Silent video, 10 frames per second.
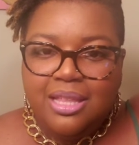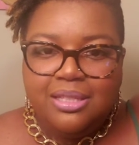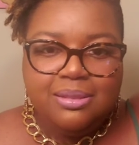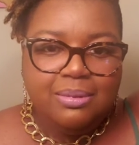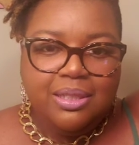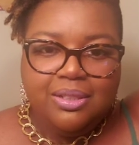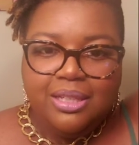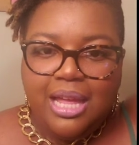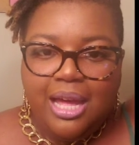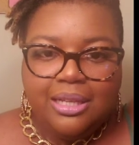this one little
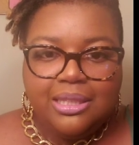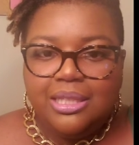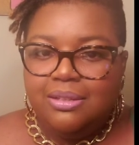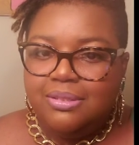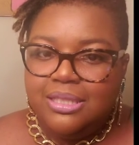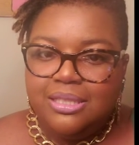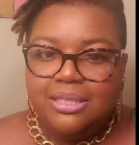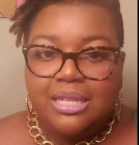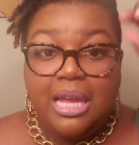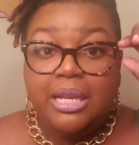lock loves to
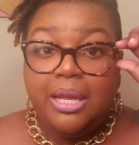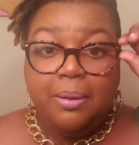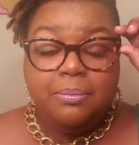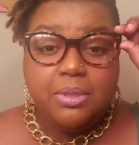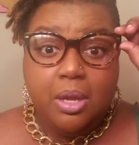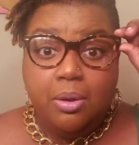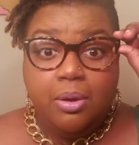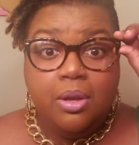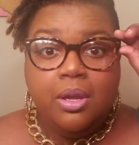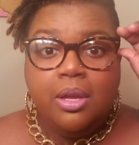stand up, so
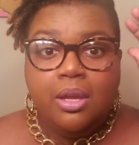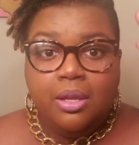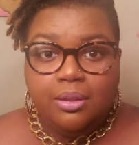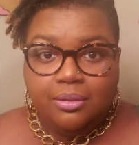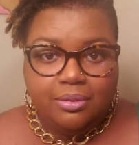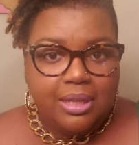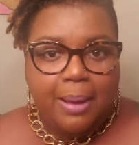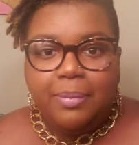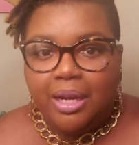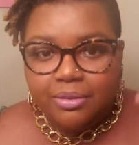
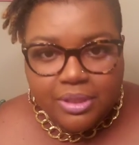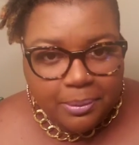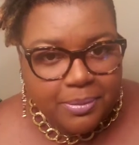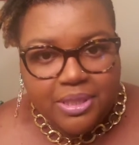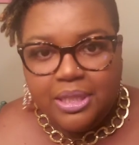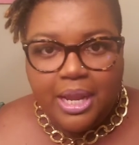I'm not gonna tell him to sit